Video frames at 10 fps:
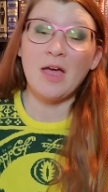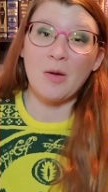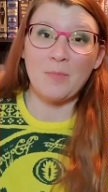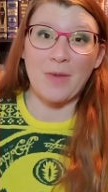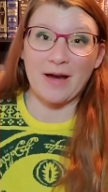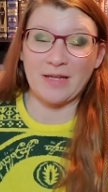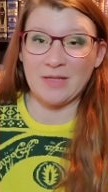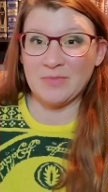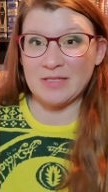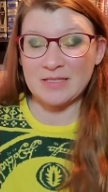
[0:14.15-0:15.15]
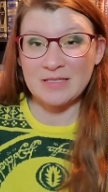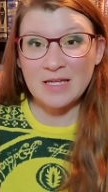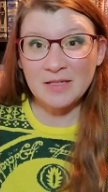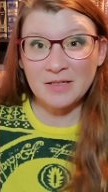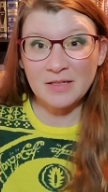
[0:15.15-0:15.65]
My name is
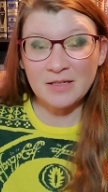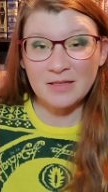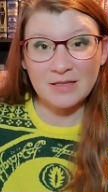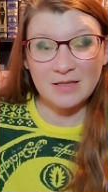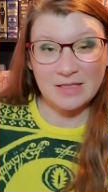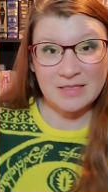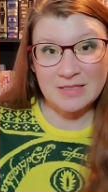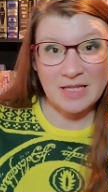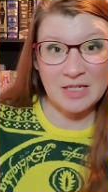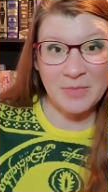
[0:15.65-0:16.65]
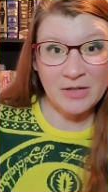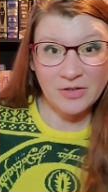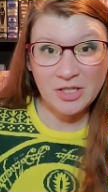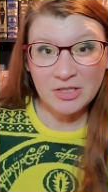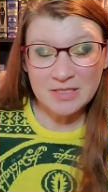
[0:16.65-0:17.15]
Dana. This is Dana My
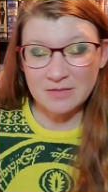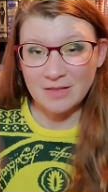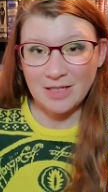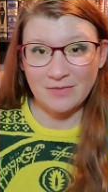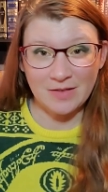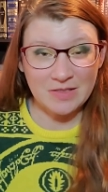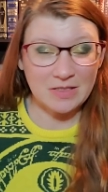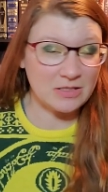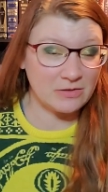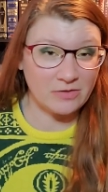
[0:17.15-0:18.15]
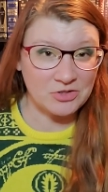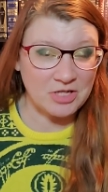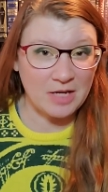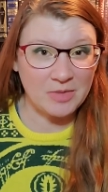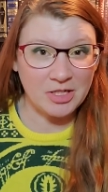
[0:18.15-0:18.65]
Reads, if this is your first
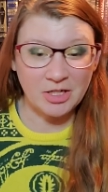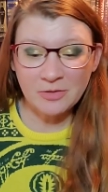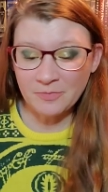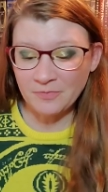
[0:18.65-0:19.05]
time here.